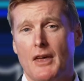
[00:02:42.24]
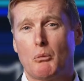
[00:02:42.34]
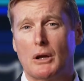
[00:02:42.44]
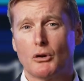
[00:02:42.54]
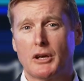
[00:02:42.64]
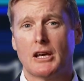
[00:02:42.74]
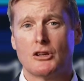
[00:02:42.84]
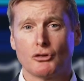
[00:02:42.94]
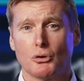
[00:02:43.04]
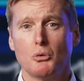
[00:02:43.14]
then we're looking
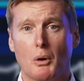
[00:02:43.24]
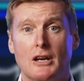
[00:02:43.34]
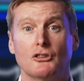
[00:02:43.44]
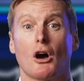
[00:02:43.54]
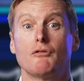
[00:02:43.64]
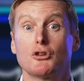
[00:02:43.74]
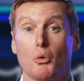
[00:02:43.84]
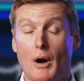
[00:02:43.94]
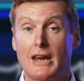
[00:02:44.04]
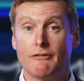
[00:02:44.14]
at two weeks of
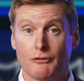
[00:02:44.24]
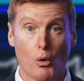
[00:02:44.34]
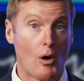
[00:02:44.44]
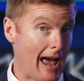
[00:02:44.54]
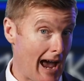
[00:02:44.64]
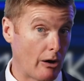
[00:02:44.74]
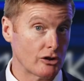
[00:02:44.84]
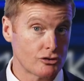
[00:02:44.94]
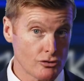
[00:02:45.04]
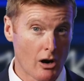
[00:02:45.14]
twenty-four hour
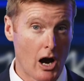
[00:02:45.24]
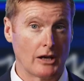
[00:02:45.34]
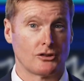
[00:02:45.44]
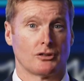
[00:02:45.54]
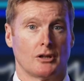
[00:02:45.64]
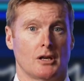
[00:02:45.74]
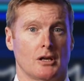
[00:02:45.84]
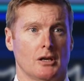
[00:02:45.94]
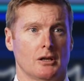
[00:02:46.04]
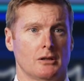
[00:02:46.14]
strikes. I reckon it'll
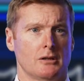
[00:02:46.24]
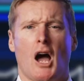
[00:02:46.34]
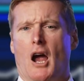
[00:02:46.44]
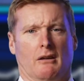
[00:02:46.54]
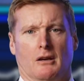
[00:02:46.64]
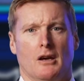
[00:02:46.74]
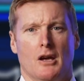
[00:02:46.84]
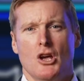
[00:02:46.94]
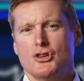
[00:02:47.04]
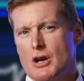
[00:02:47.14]
come to that? No.
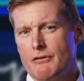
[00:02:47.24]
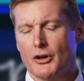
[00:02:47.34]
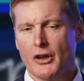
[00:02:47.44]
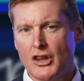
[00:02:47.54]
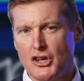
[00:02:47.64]
Chevron and the